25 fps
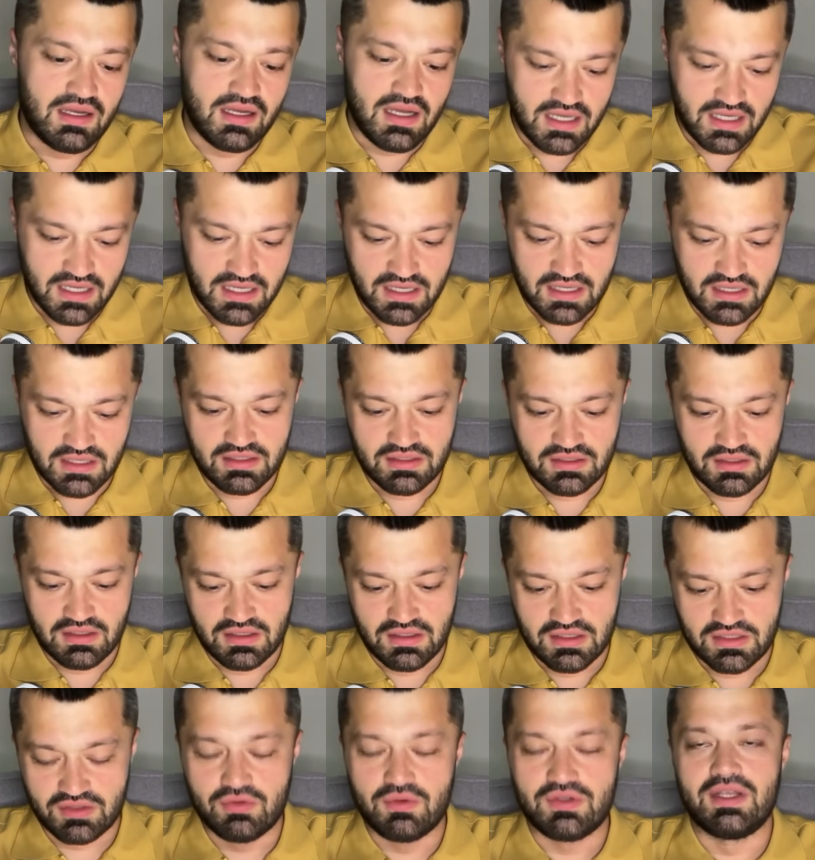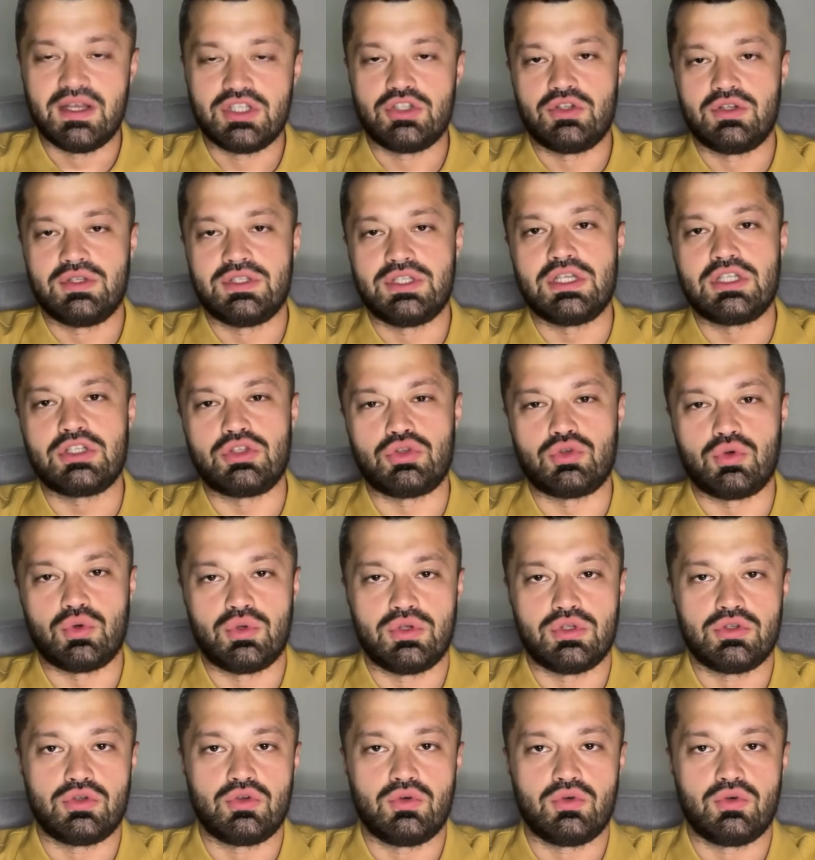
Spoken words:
and it was actually destroyed